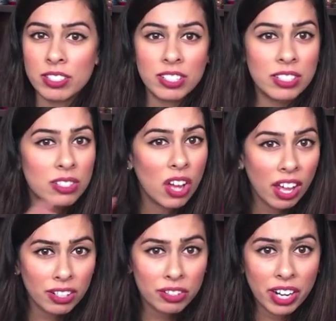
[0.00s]
Did
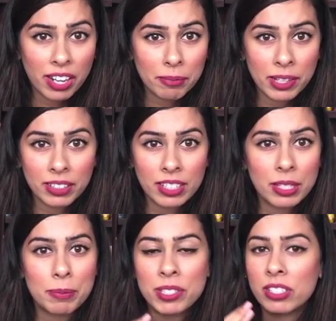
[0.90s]
not dry out my
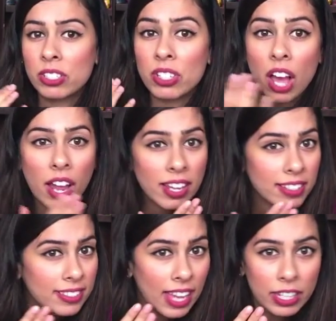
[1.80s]
lips, did not
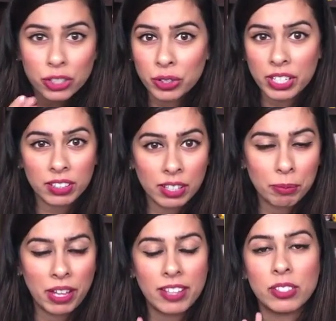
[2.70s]
exaggerate
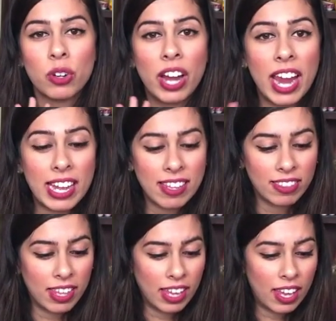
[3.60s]
lip lines or
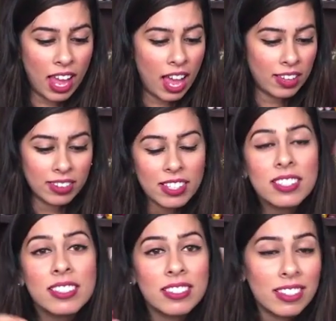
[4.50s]
anything.
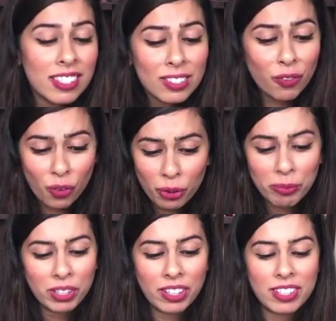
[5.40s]
This
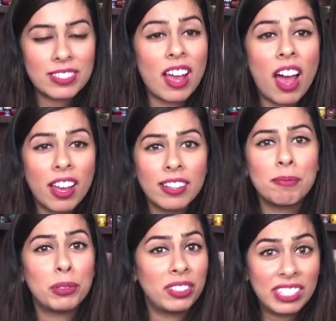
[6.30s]
formula is
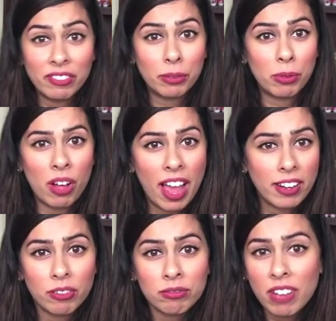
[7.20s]
unbelievable.
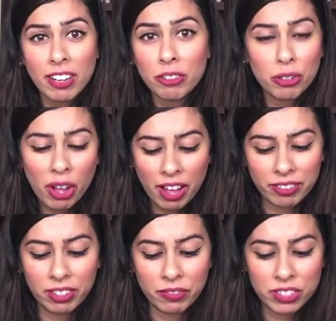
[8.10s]
I don't know how
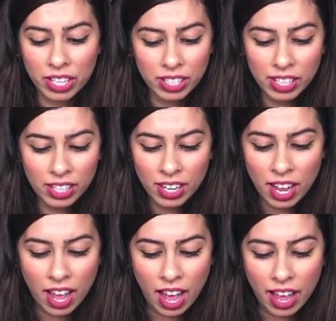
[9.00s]
they've done it.
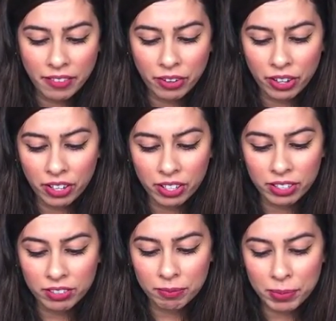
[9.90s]
I've
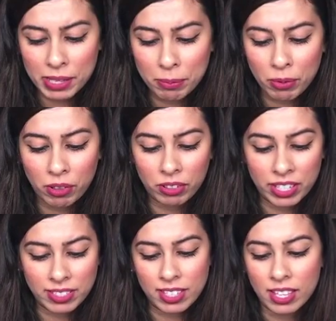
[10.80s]
heard people
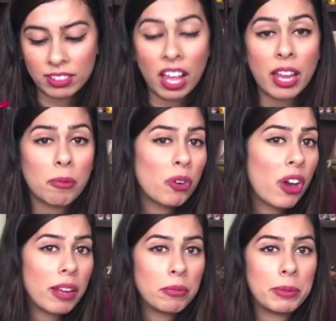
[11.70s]
like say lime
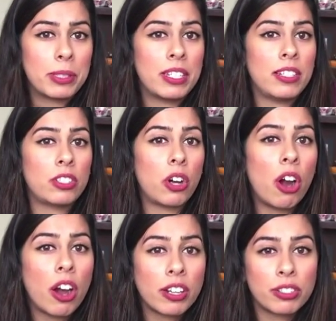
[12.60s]
crime lip stains are
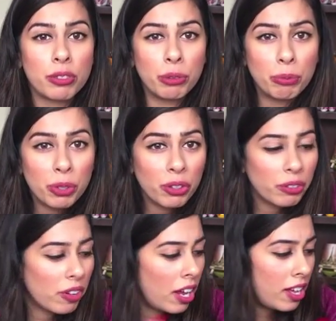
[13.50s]
hard to
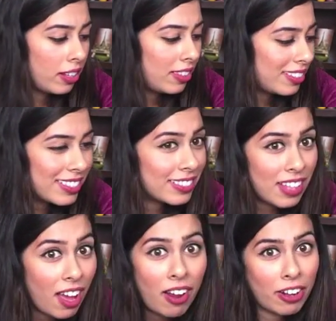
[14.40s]
remove. This is
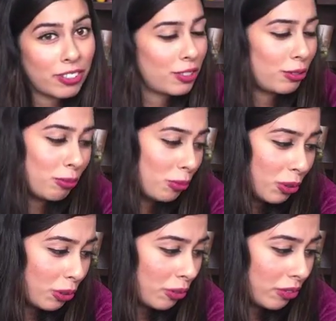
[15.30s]
not hard to
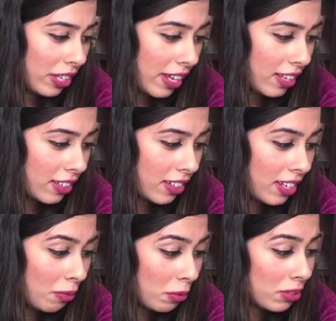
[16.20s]
remove. Like,
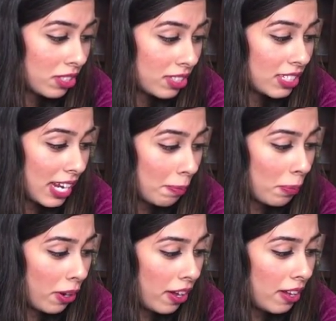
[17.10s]
it will
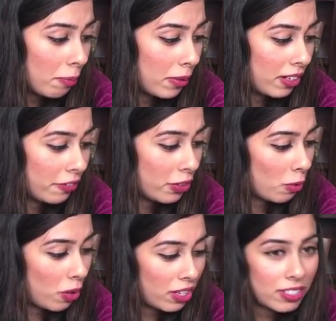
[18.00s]
stay put, but if
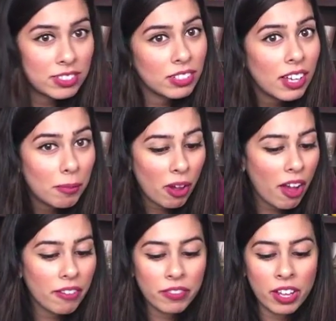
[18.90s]
you want it to come
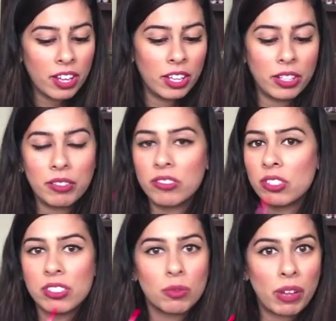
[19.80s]
off, you can
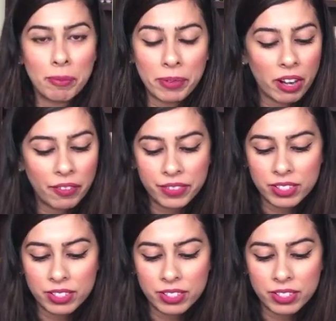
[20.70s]
just wipe it off.